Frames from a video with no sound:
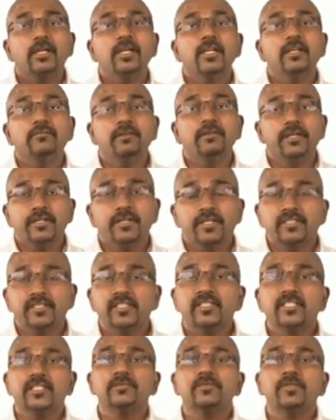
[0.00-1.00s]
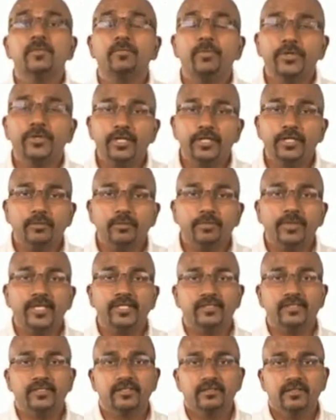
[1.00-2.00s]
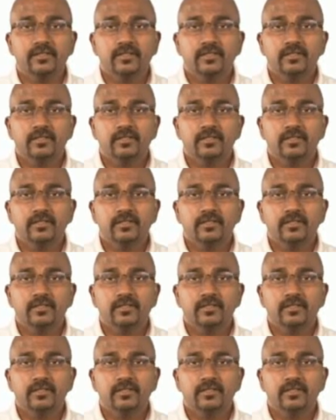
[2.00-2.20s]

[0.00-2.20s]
inventory systems were put into place,